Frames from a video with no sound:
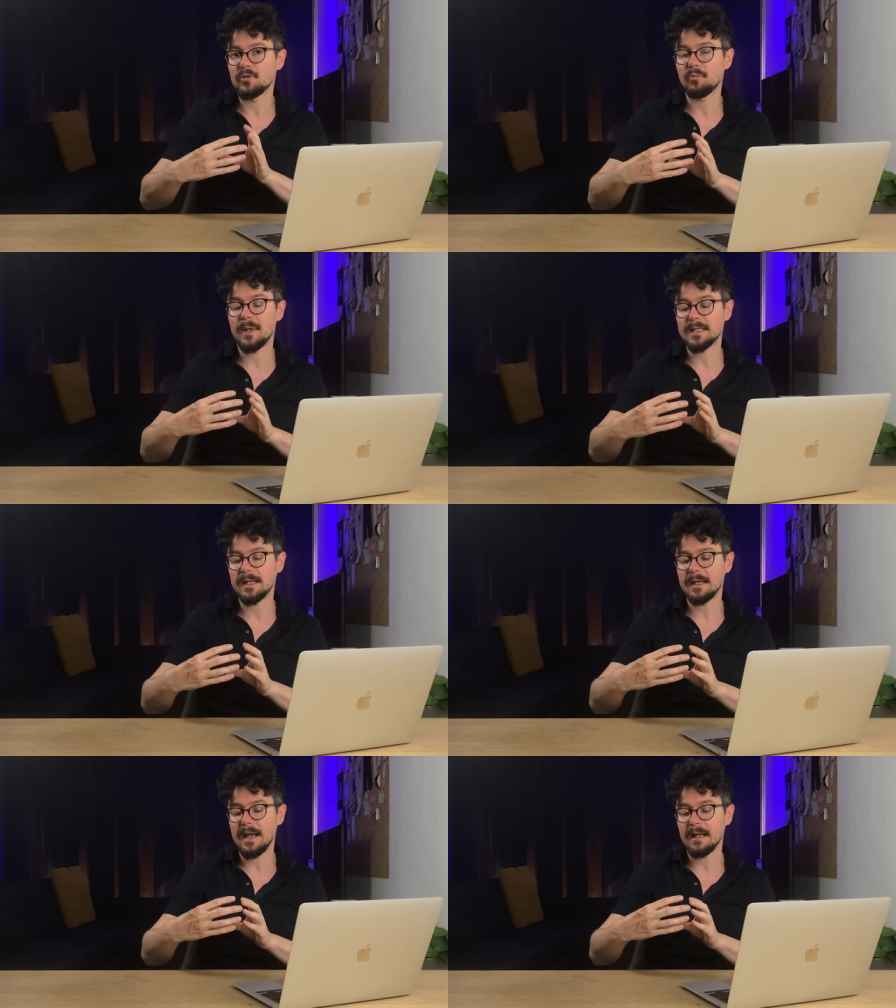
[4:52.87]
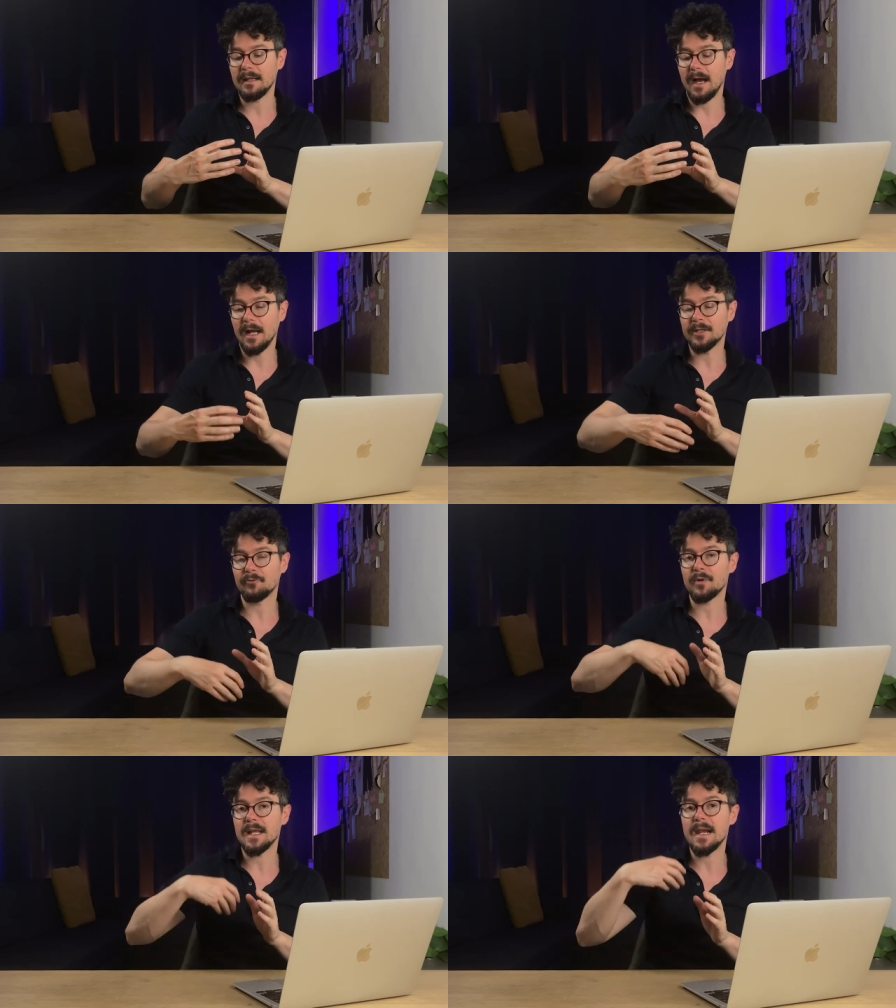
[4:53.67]
You basically get
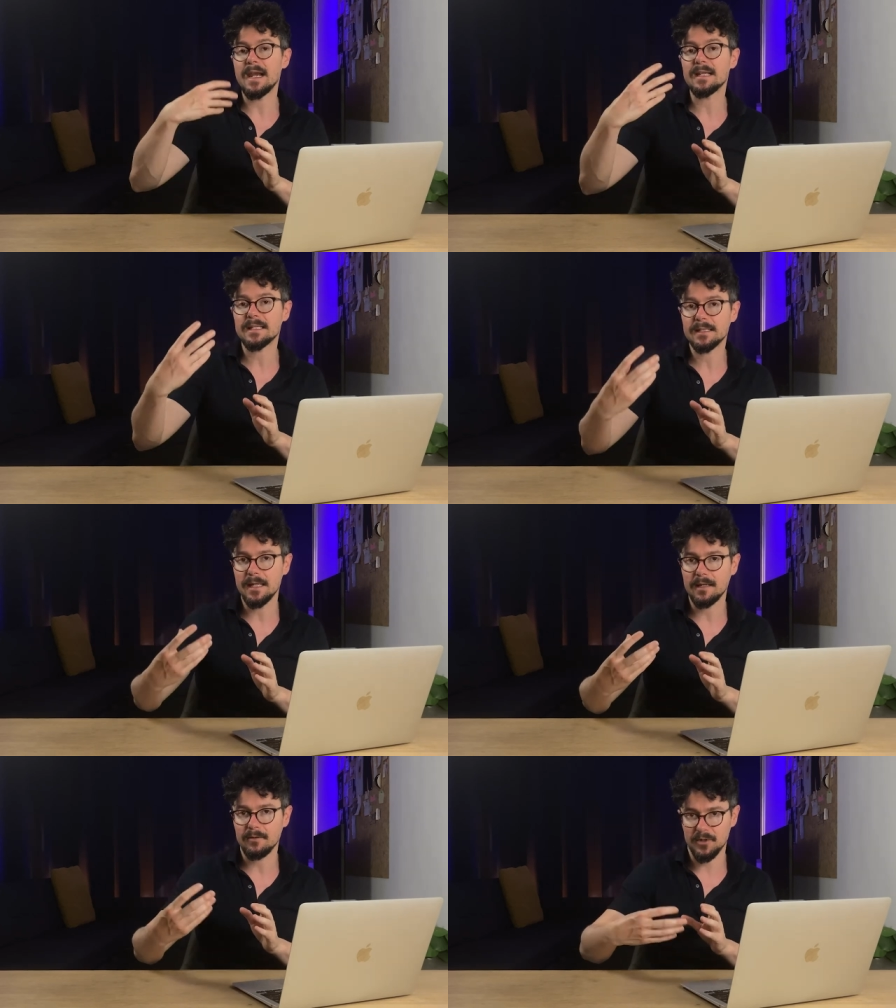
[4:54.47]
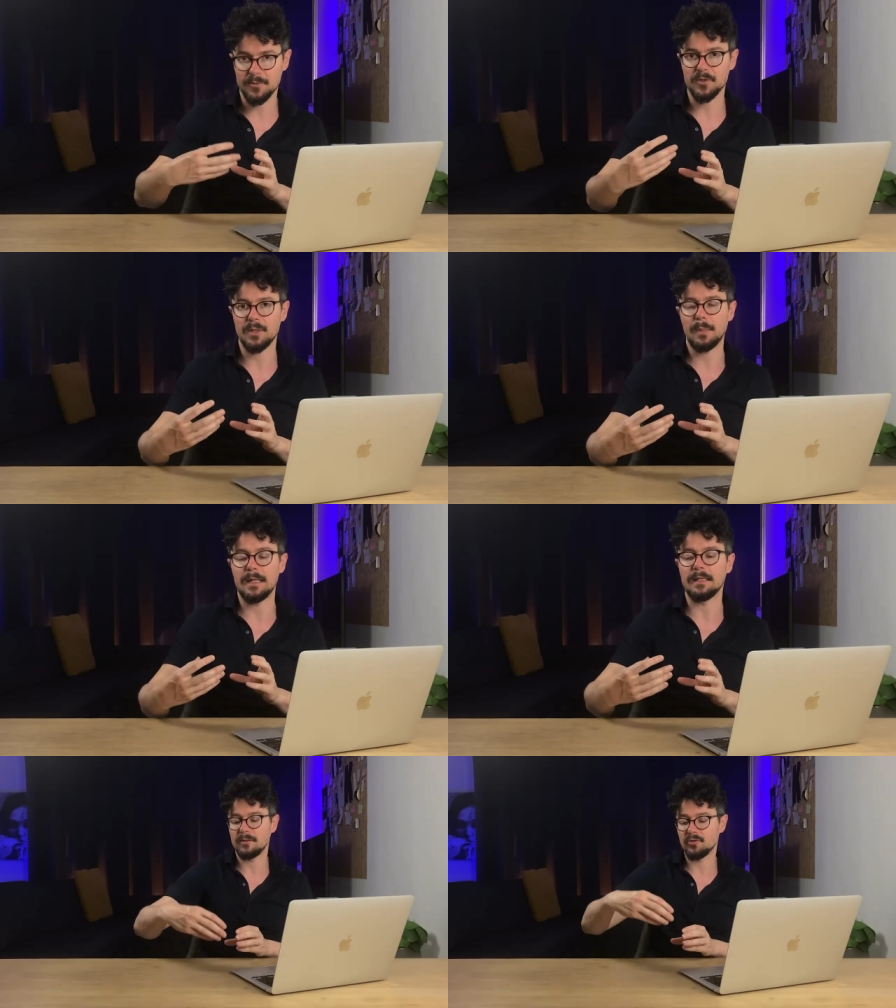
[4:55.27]
unrealistic responsibility.